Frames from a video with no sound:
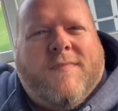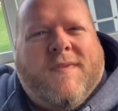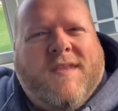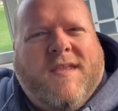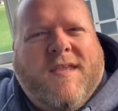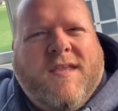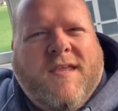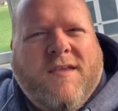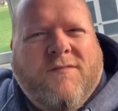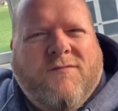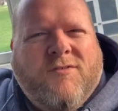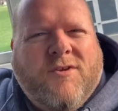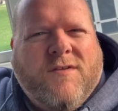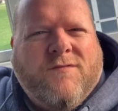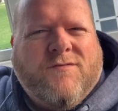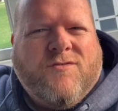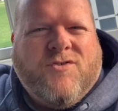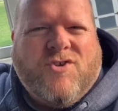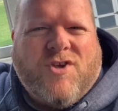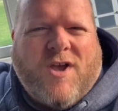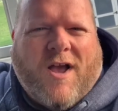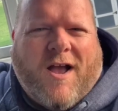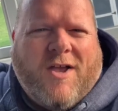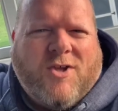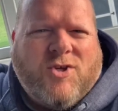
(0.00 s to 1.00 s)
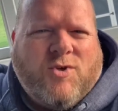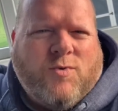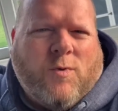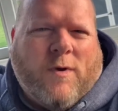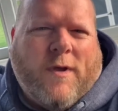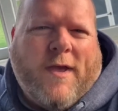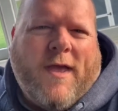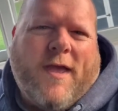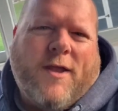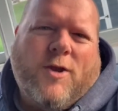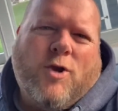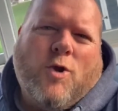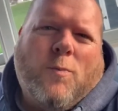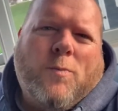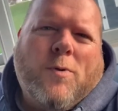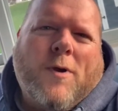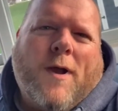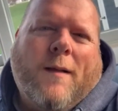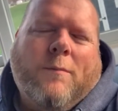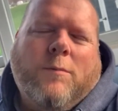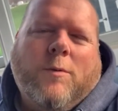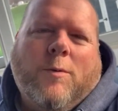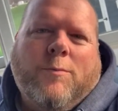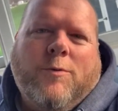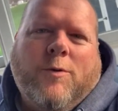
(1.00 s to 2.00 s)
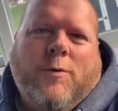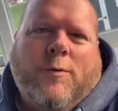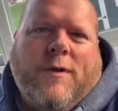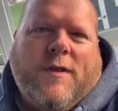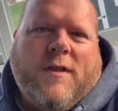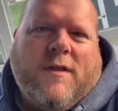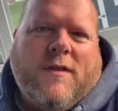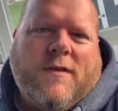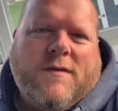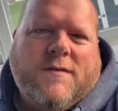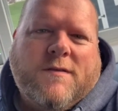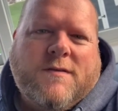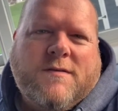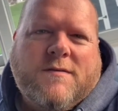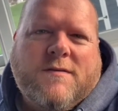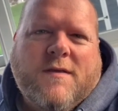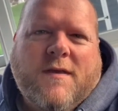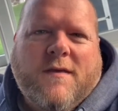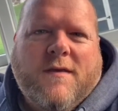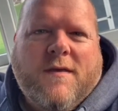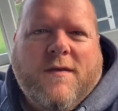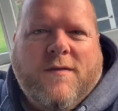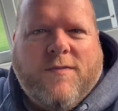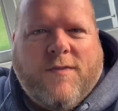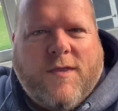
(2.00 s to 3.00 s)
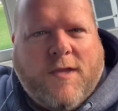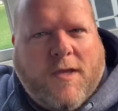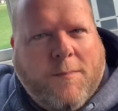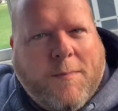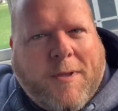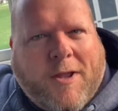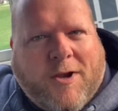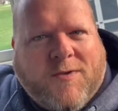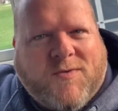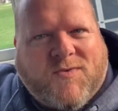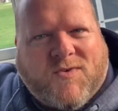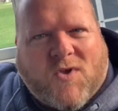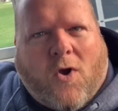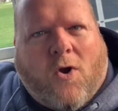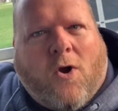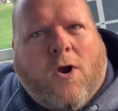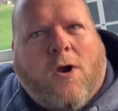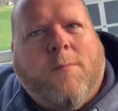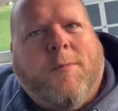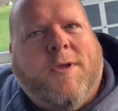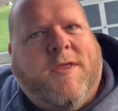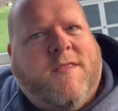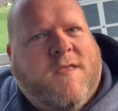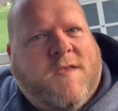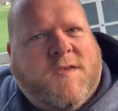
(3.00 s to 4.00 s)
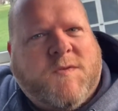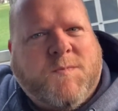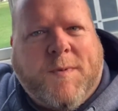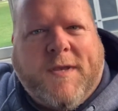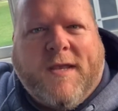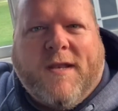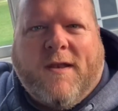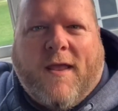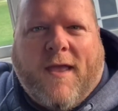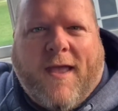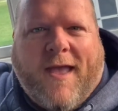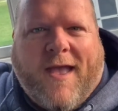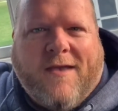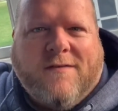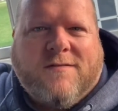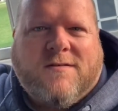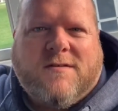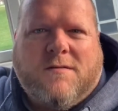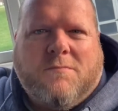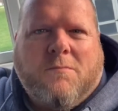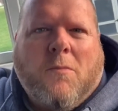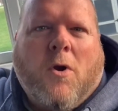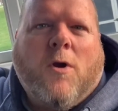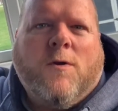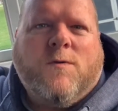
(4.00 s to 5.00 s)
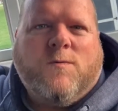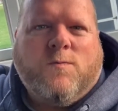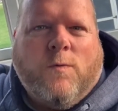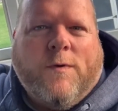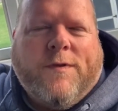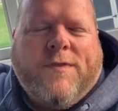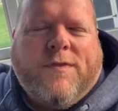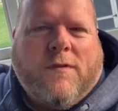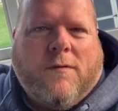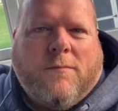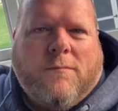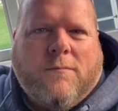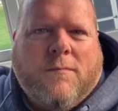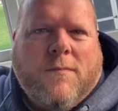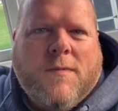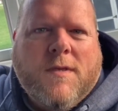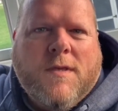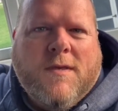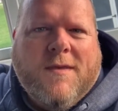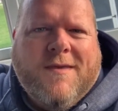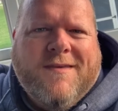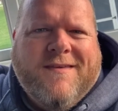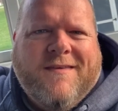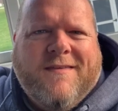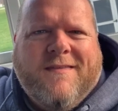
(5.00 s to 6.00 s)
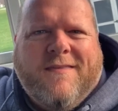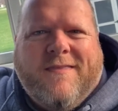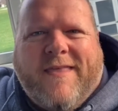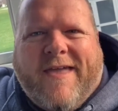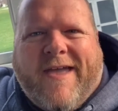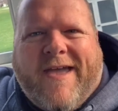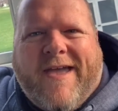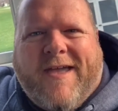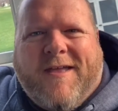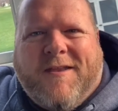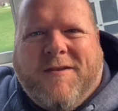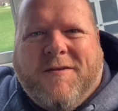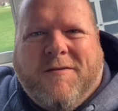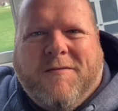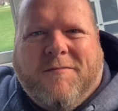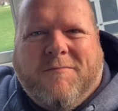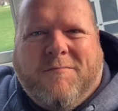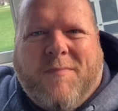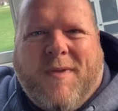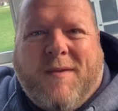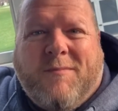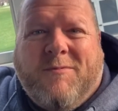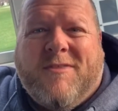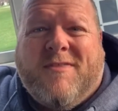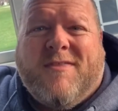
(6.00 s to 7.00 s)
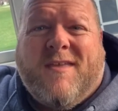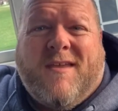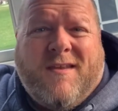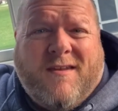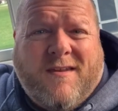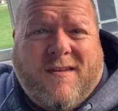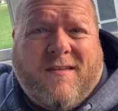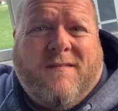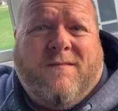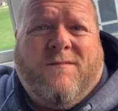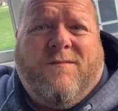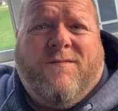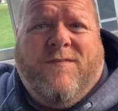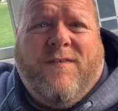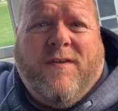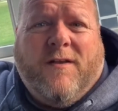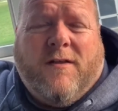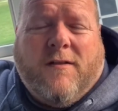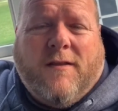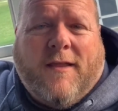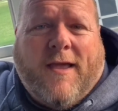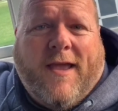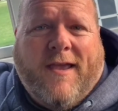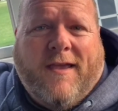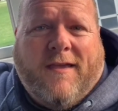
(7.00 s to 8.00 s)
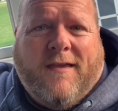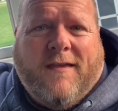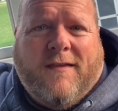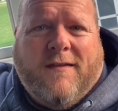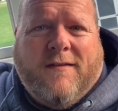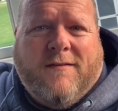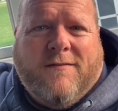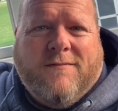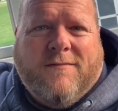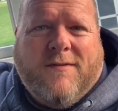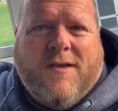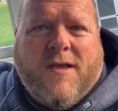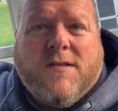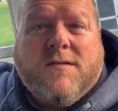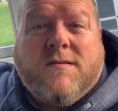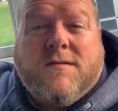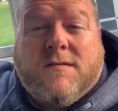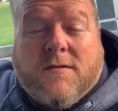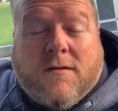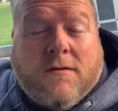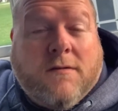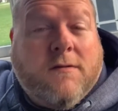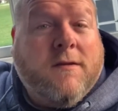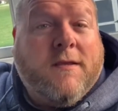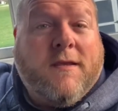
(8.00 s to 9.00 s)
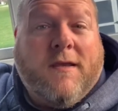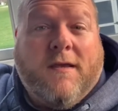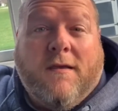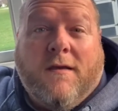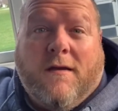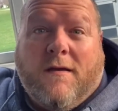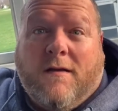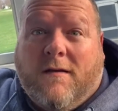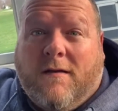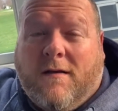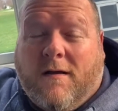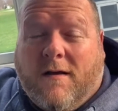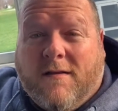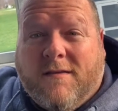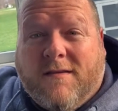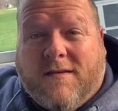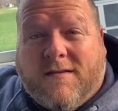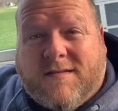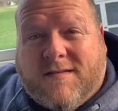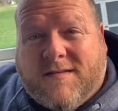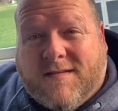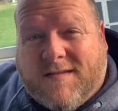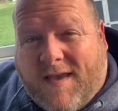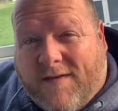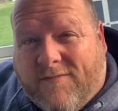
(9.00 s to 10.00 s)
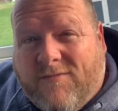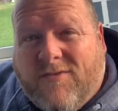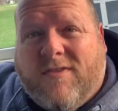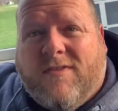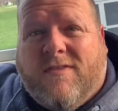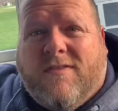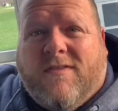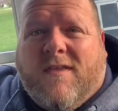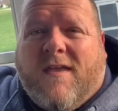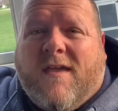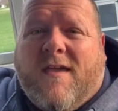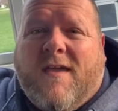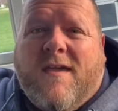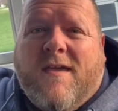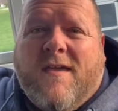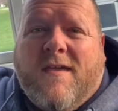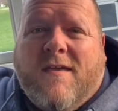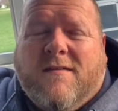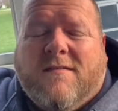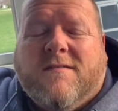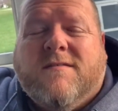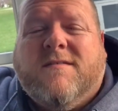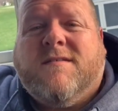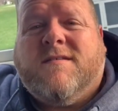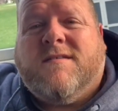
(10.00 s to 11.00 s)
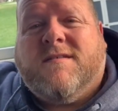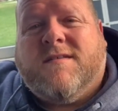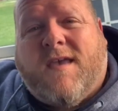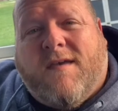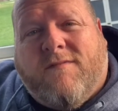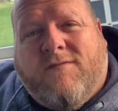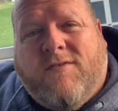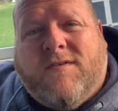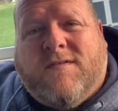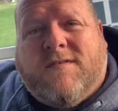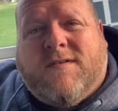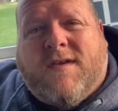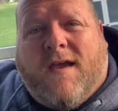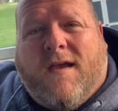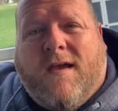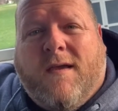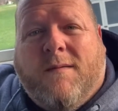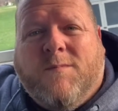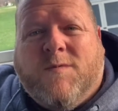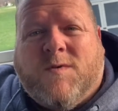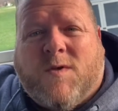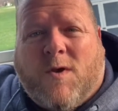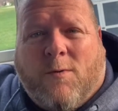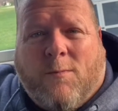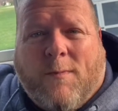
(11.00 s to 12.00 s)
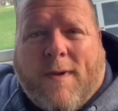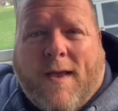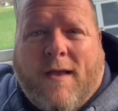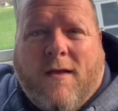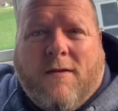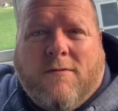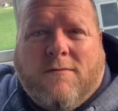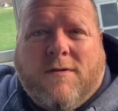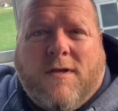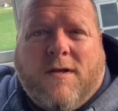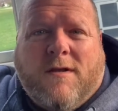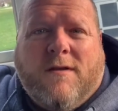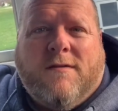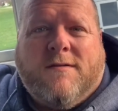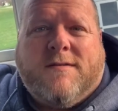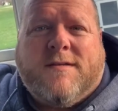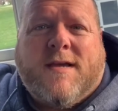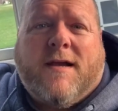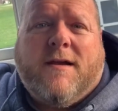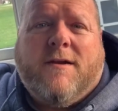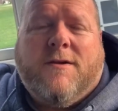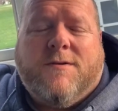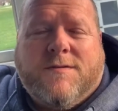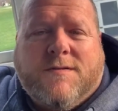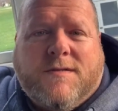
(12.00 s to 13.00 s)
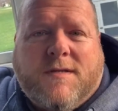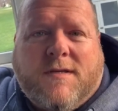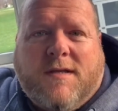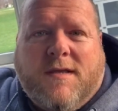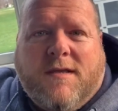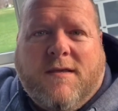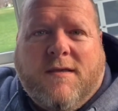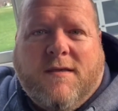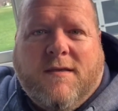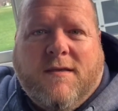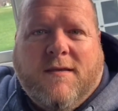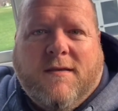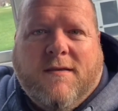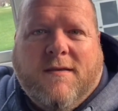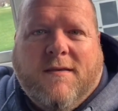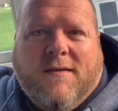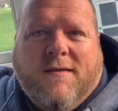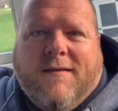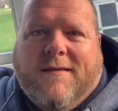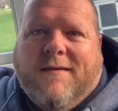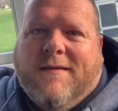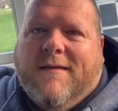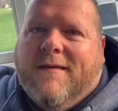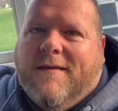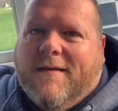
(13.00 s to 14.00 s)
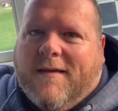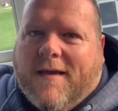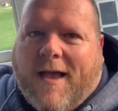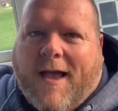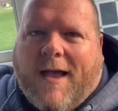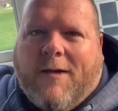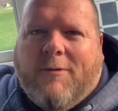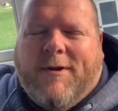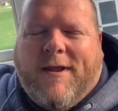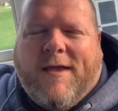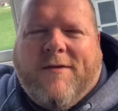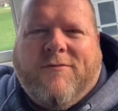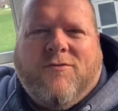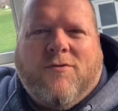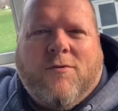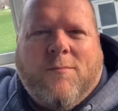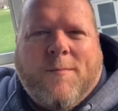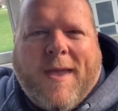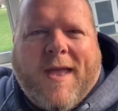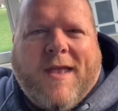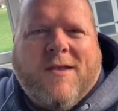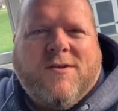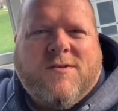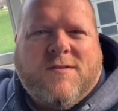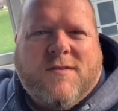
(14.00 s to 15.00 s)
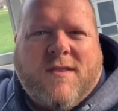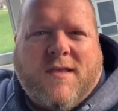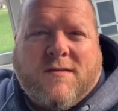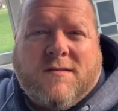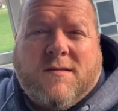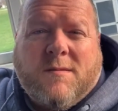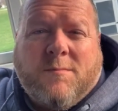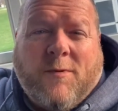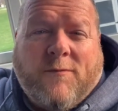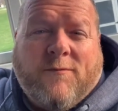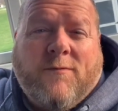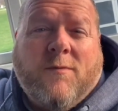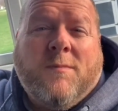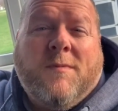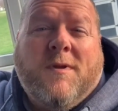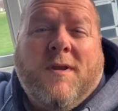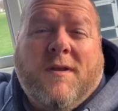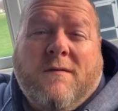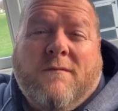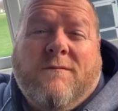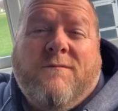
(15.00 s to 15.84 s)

Even if Joshua had no problem doing this, think about his army that's being asked to march with him, that maybe they didn't feel like it. And certainly on the 7th day, 7 times around an entire city, I would have to imagine that some of them didn't